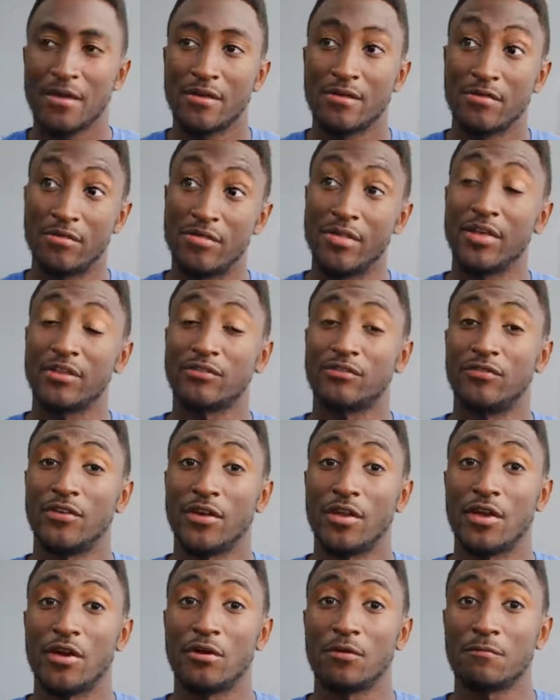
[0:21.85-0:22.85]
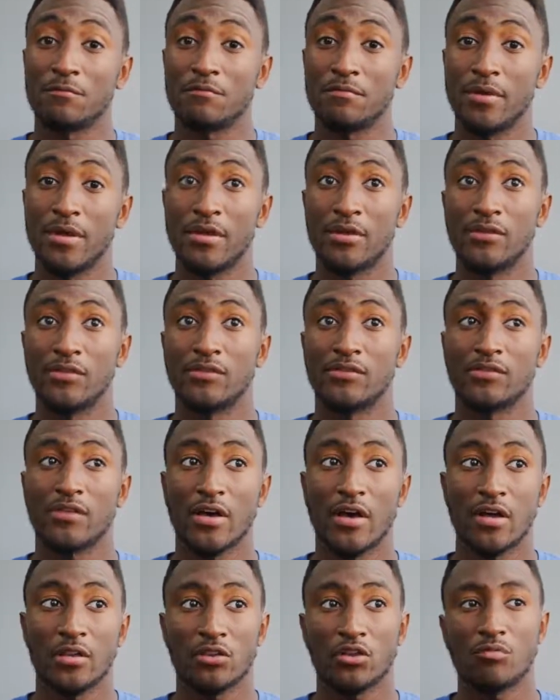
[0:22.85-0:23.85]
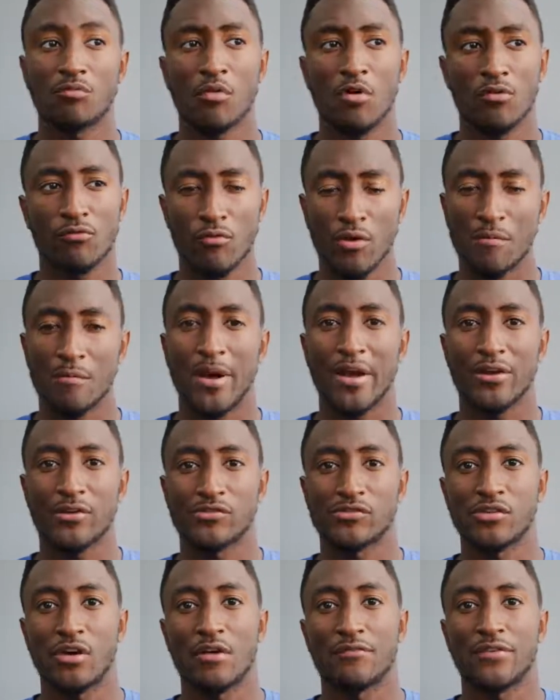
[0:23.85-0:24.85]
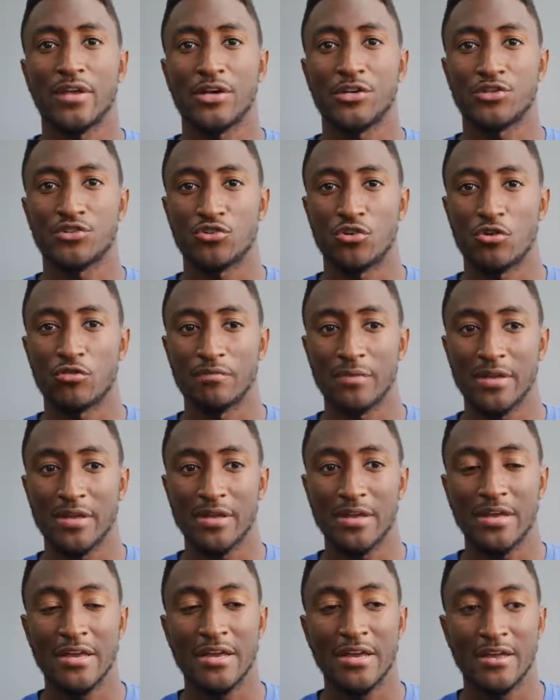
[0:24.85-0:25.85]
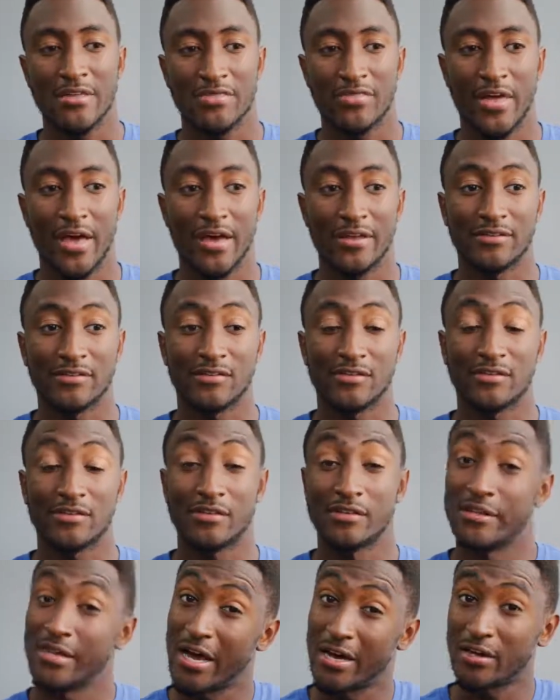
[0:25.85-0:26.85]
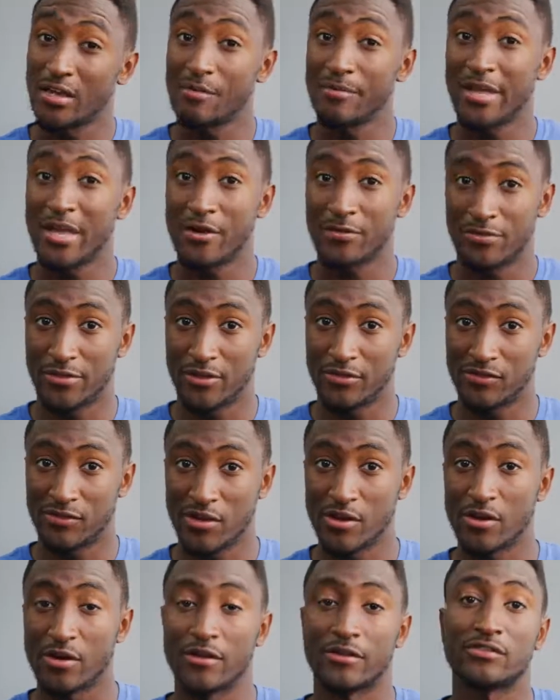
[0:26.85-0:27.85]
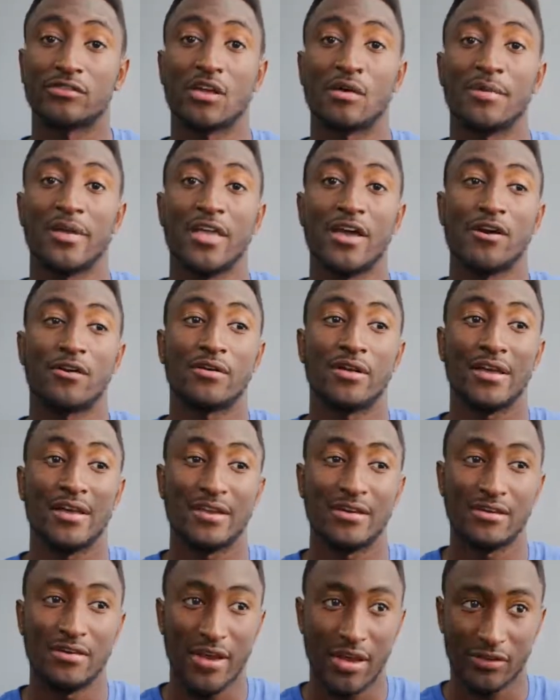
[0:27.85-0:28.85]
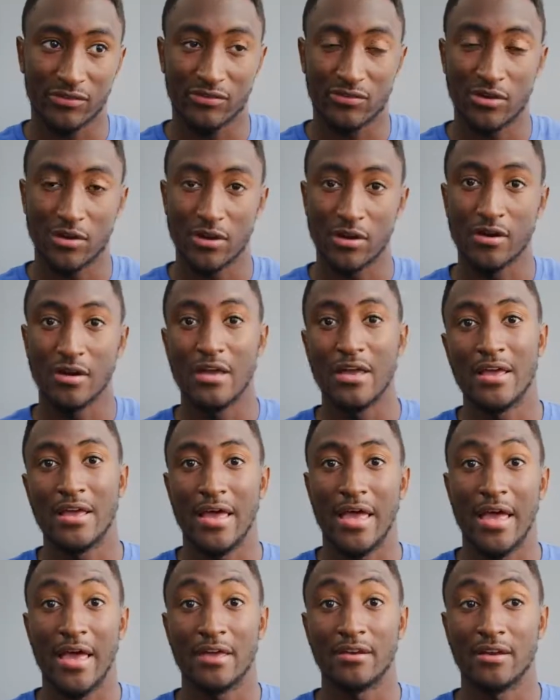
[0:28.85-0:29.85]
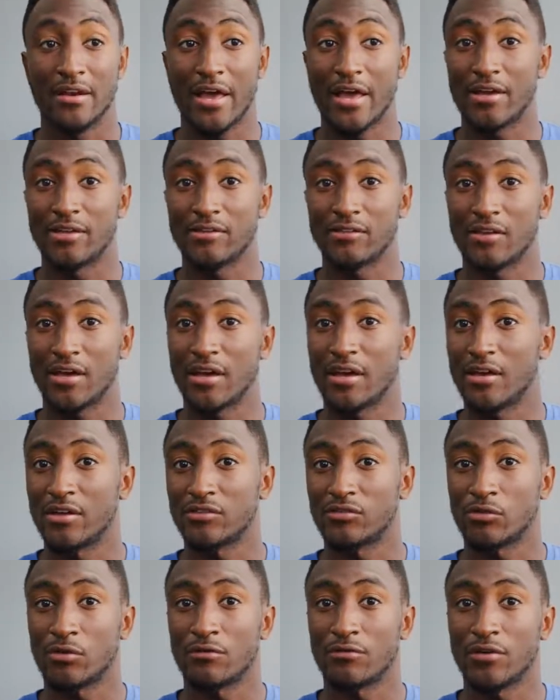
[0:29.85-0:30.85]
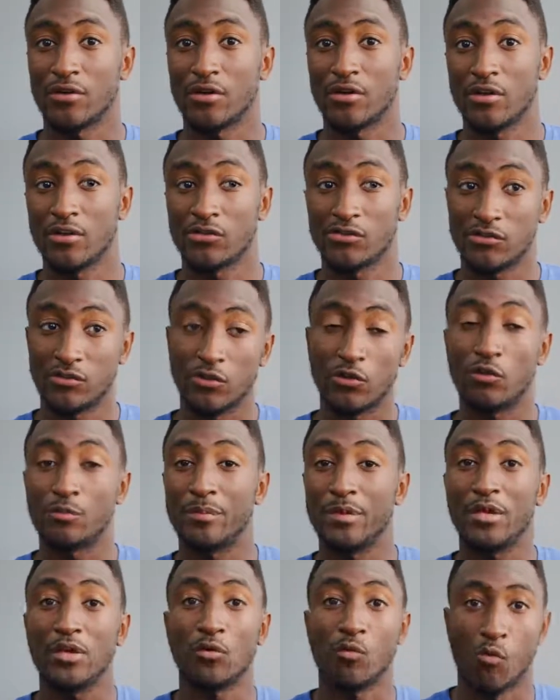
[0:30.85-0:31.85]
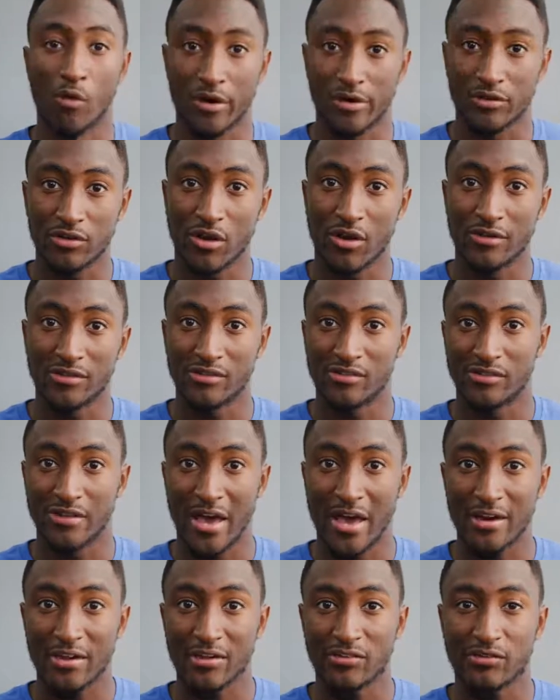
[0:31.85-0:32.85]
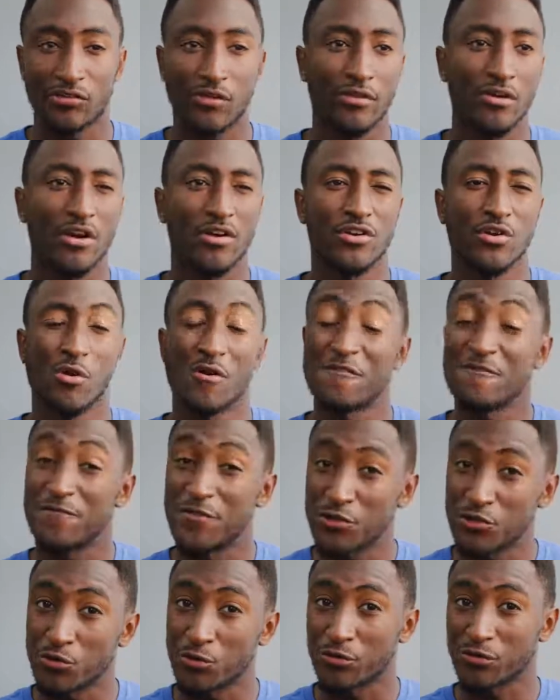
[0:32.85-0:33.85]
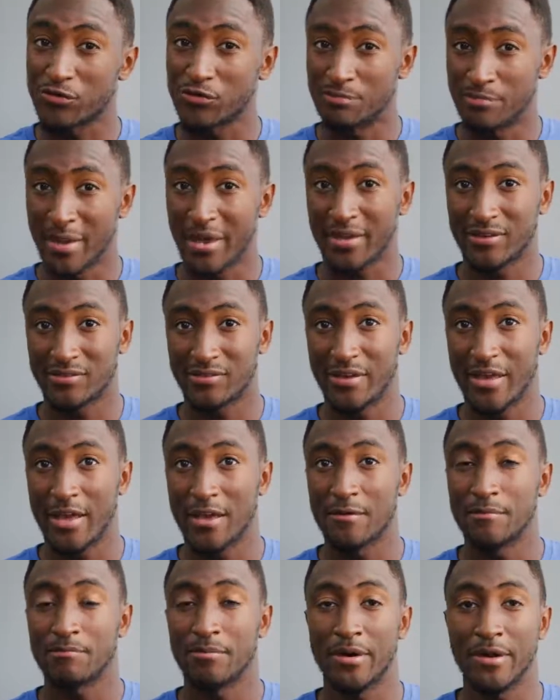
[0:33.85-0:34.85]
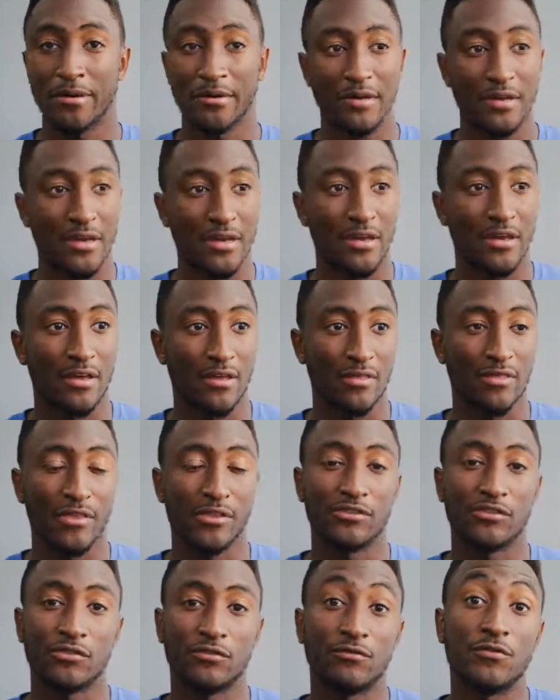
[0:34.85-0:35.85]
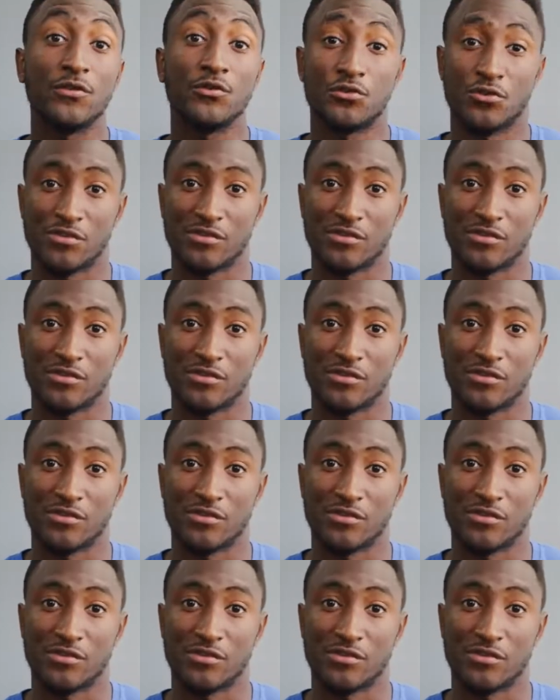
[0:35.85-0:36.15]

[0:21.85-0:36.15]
This video is a little more of what Microsoft has showed me that's not coming out this year. It's coming out next year, and it has sort of a still being worked on status, so there are no official specs yet, but this is future